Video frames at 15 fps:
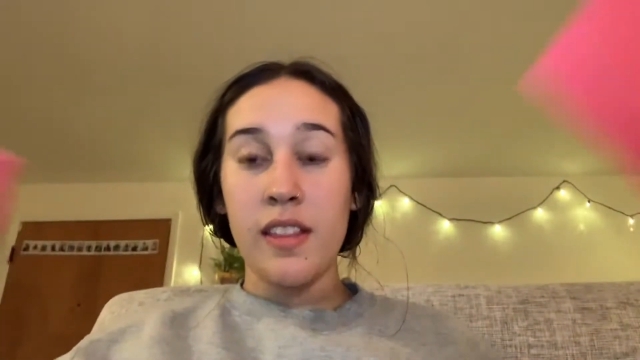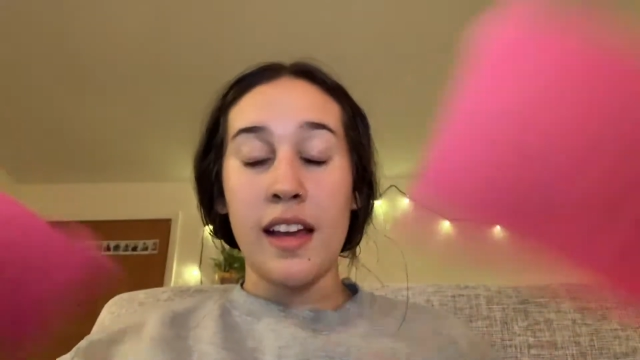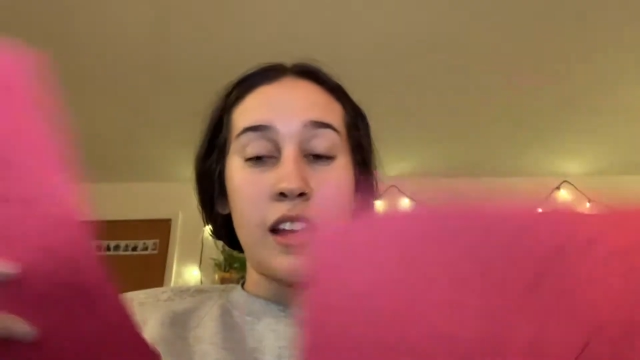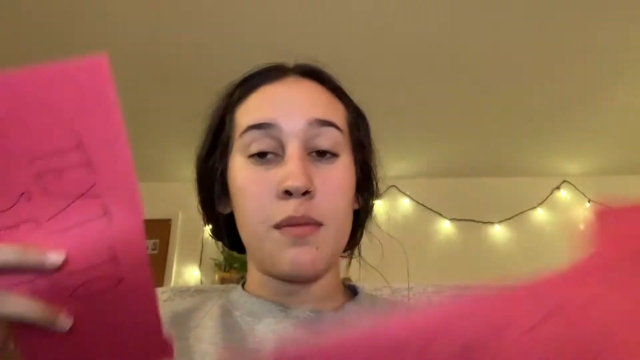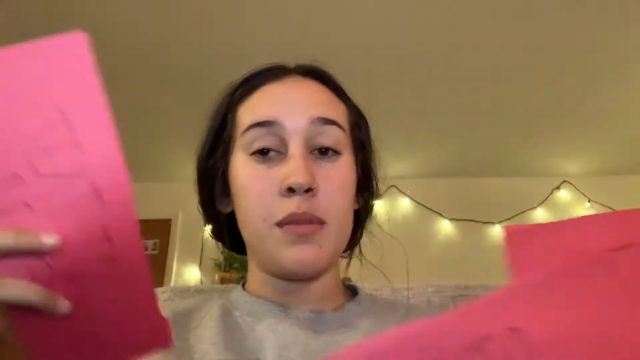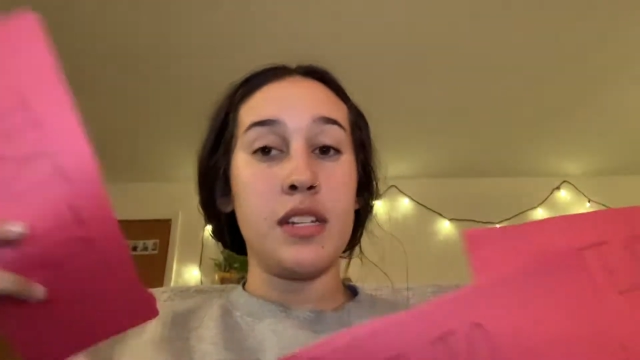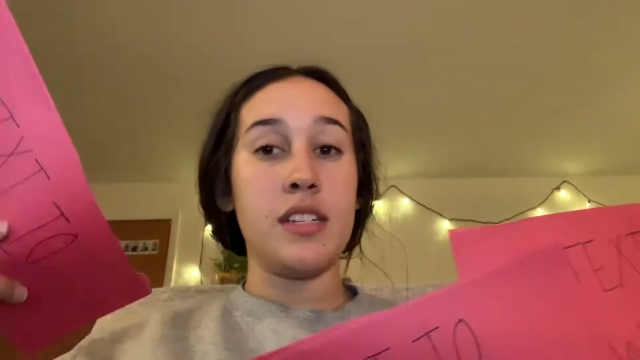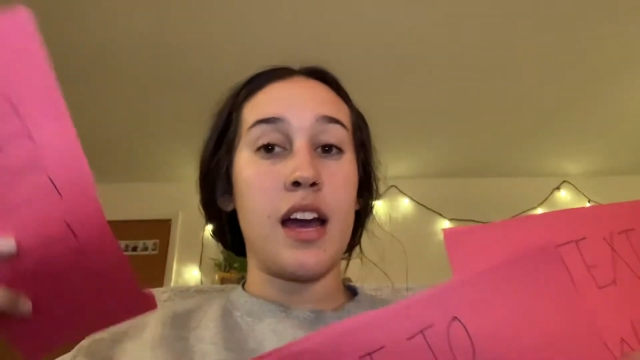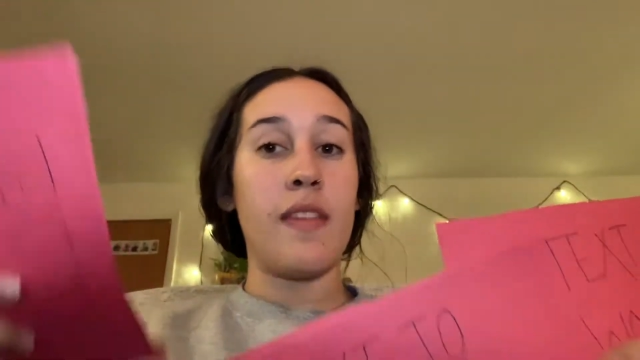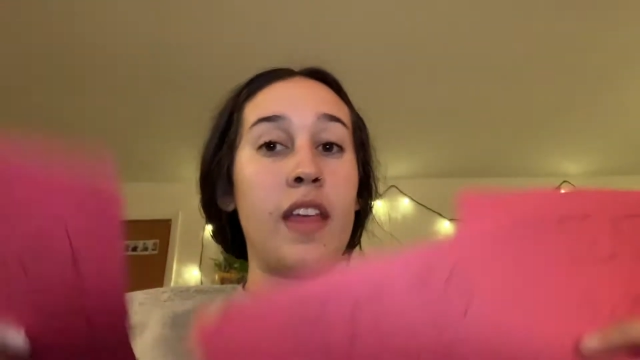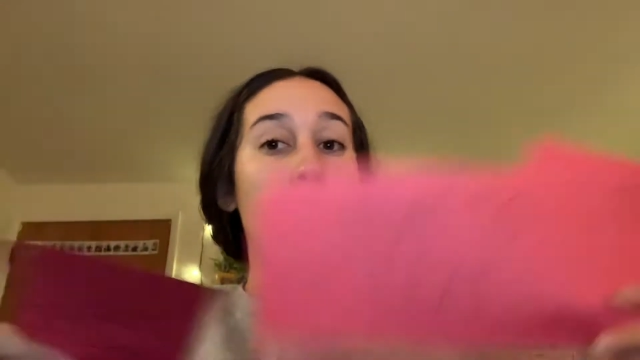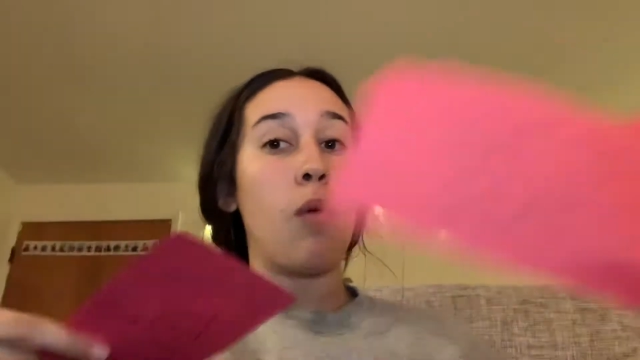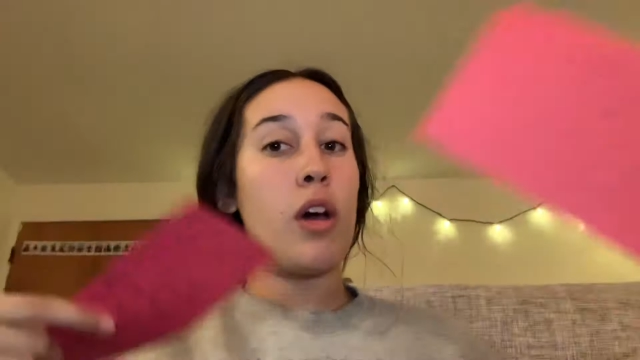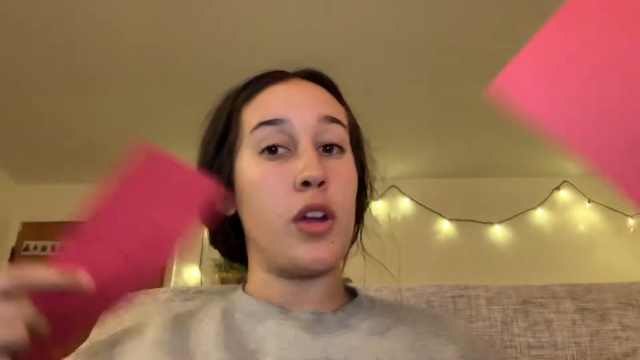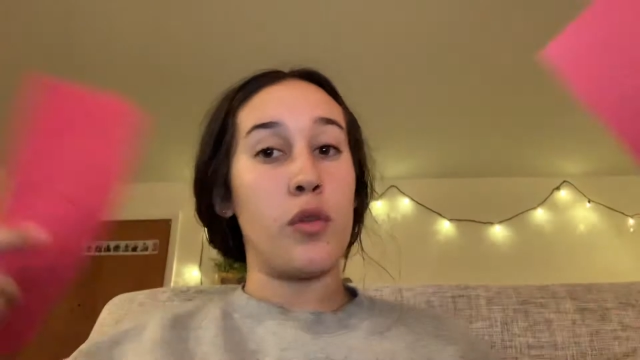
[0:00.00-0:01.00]
that can be done
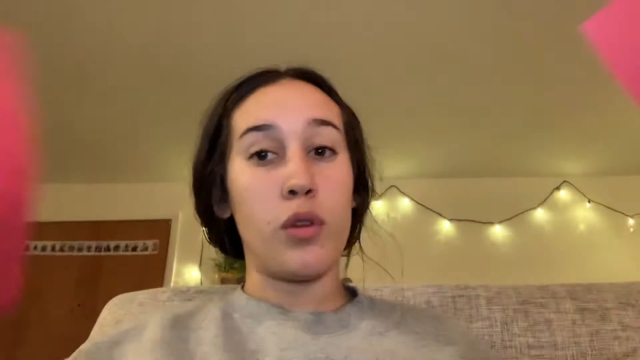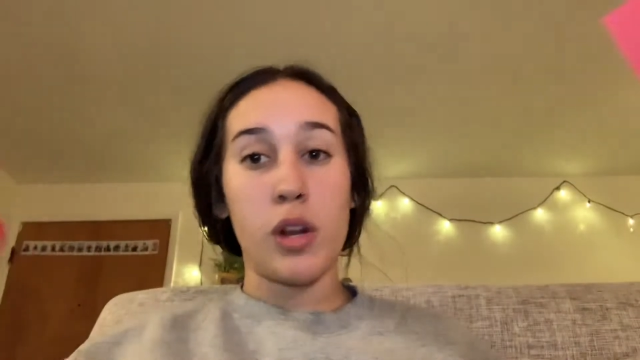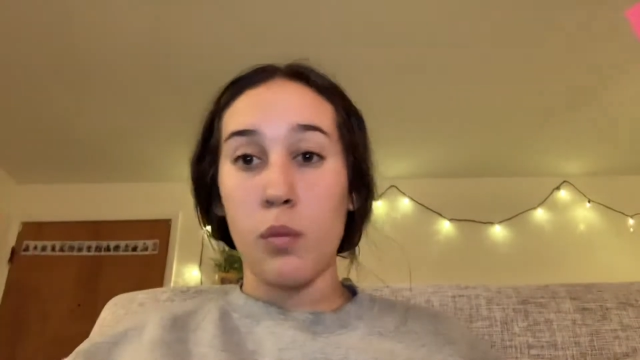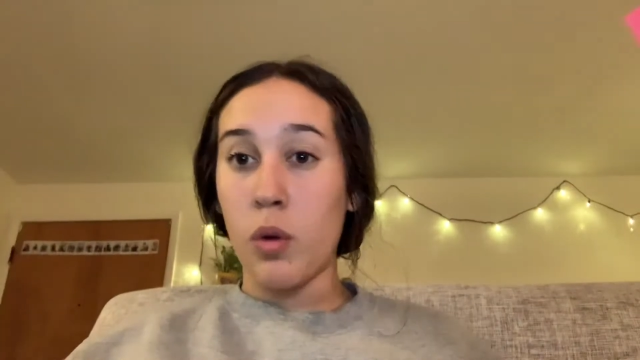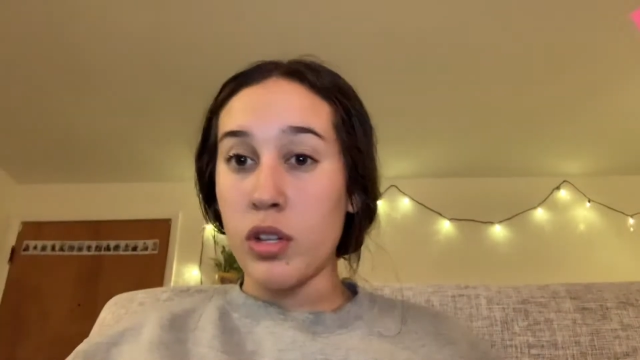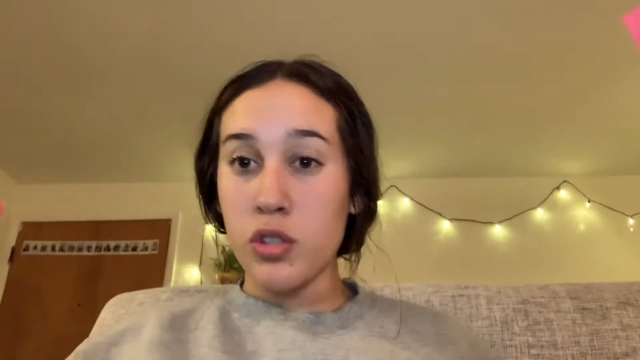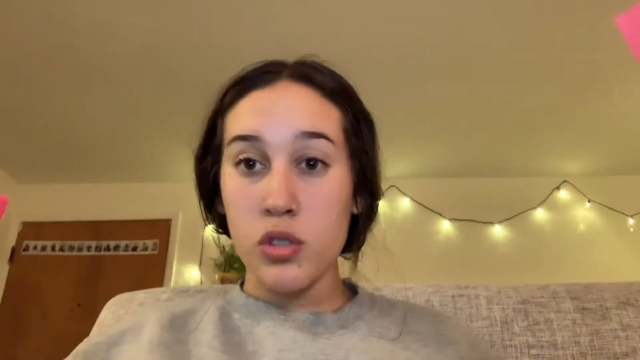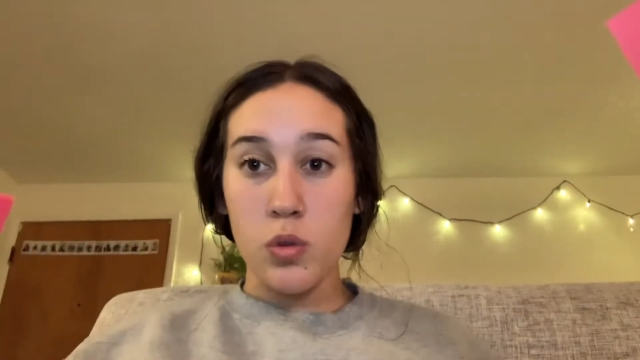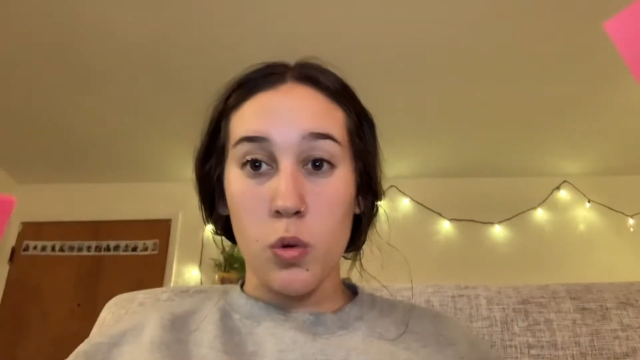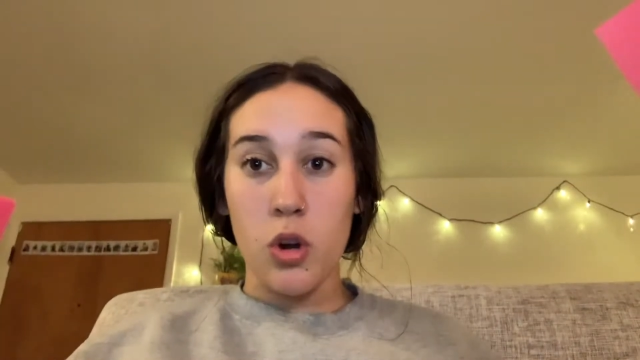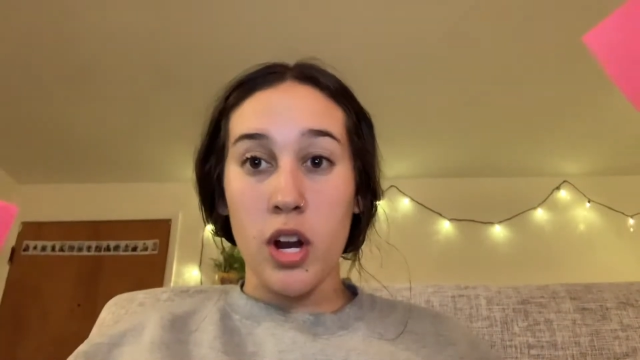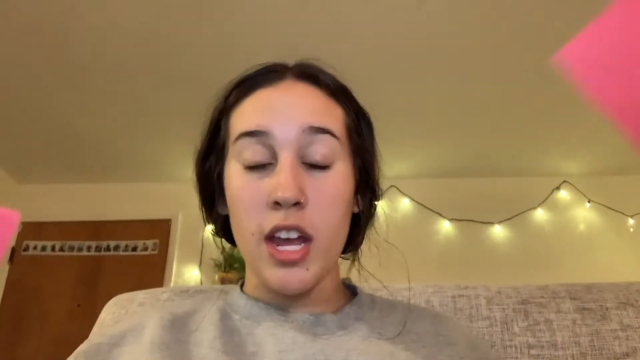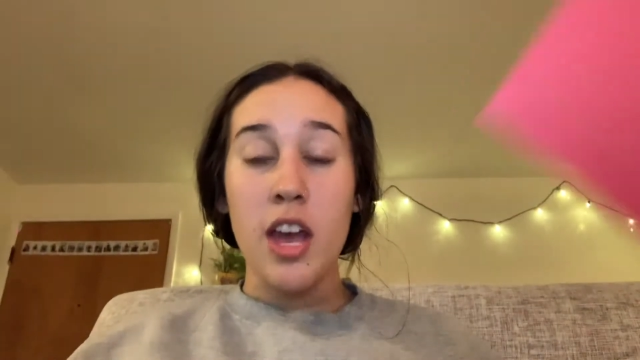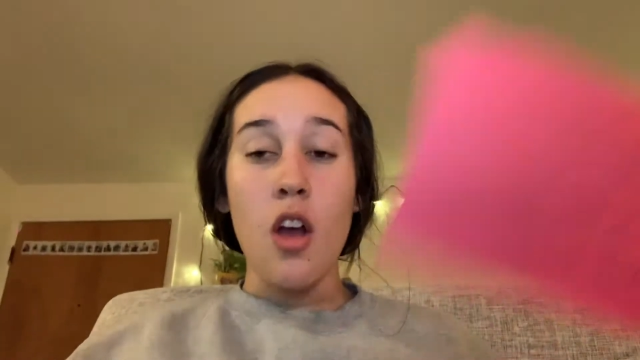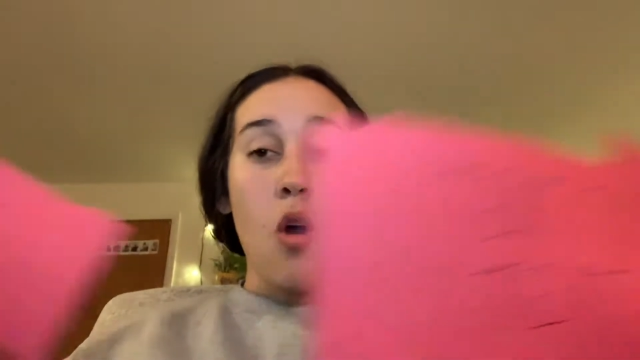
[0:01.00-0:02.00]
like while you're reading one
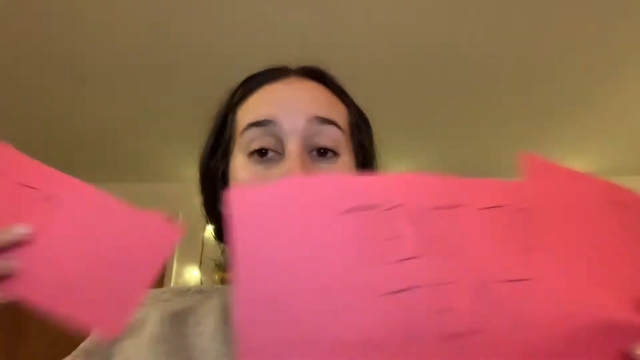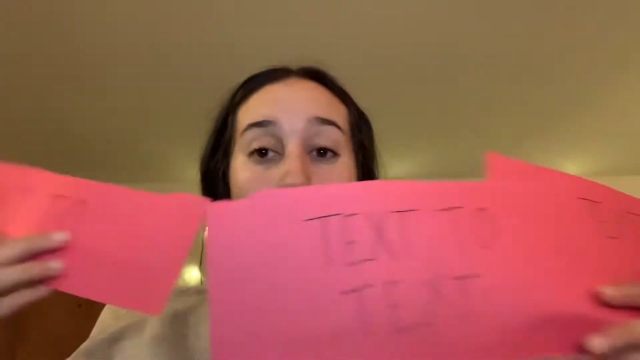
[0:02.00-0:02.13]
story,